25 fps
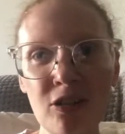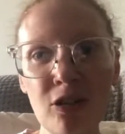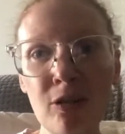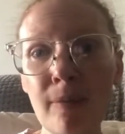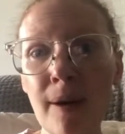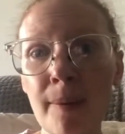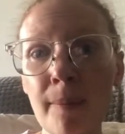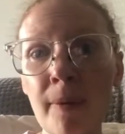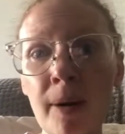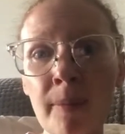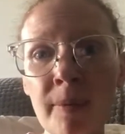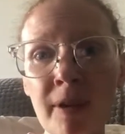My
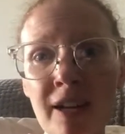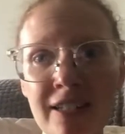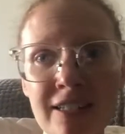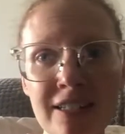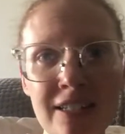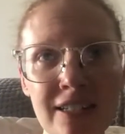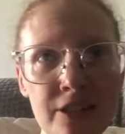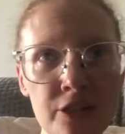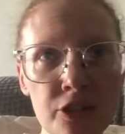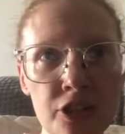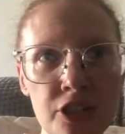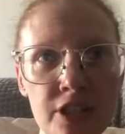mom got
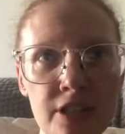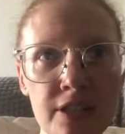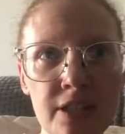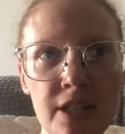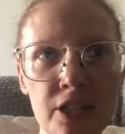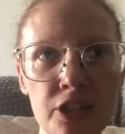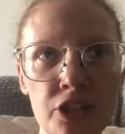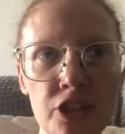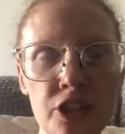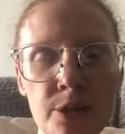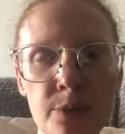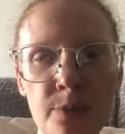to,
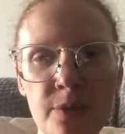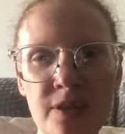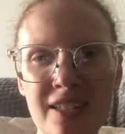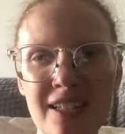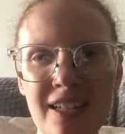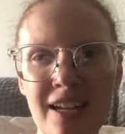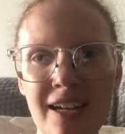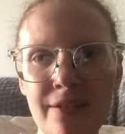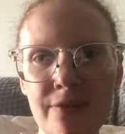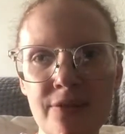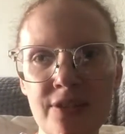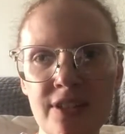because she was
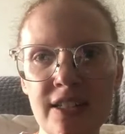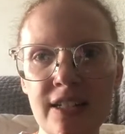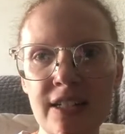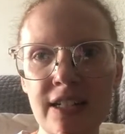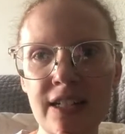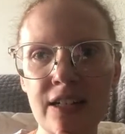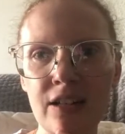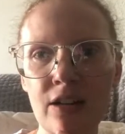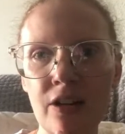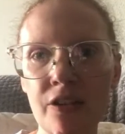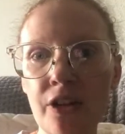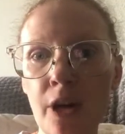kind of
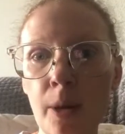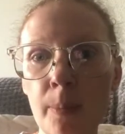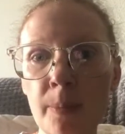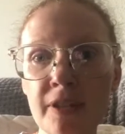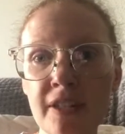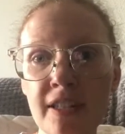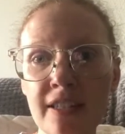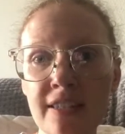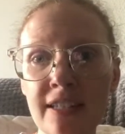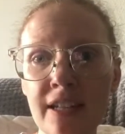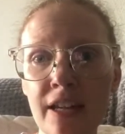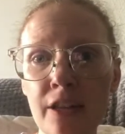sitting on the
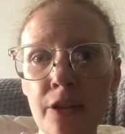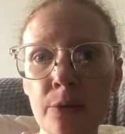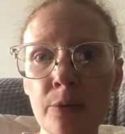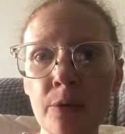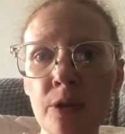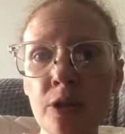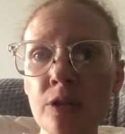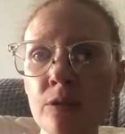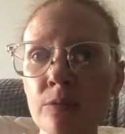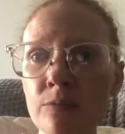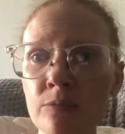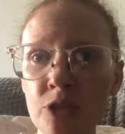opposite side of the
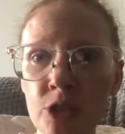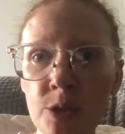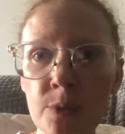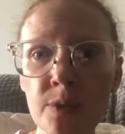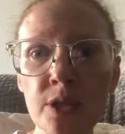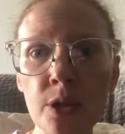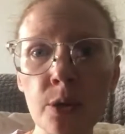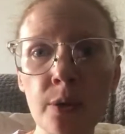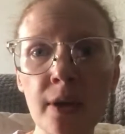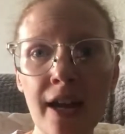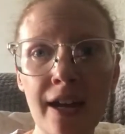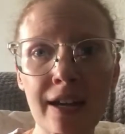room, she was
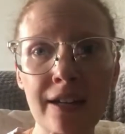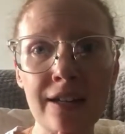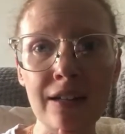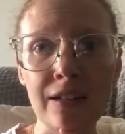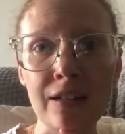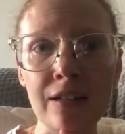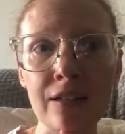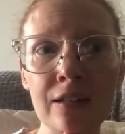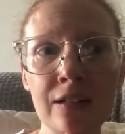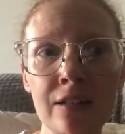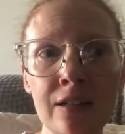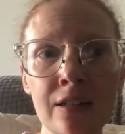okay to